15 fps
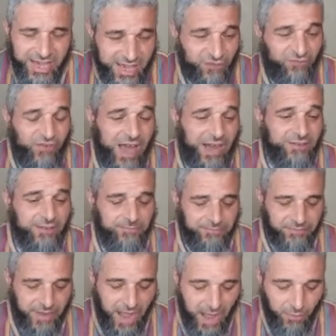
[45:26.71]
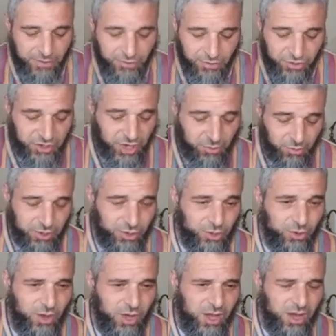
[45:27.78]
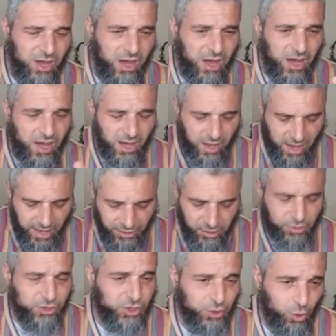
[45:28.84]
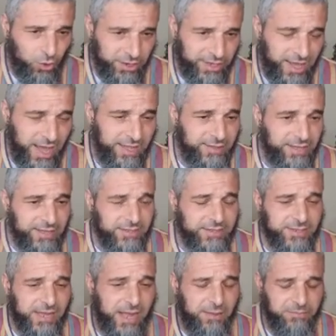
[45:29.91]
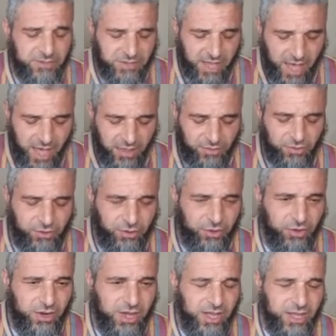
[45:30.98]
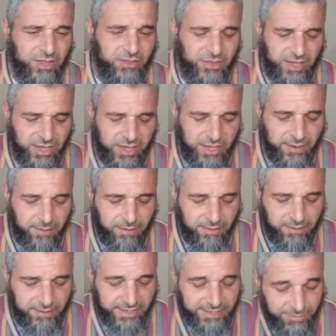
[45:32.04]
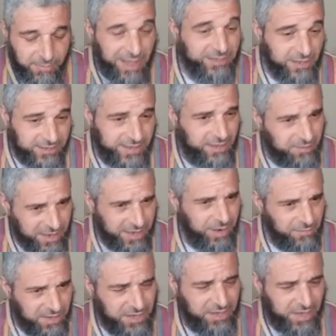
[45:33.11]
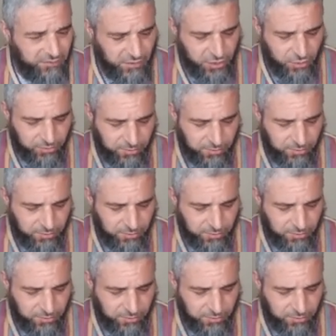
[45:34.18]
In fact, I want to share with you another story, and this comes under these methods that I'm going to be giving you.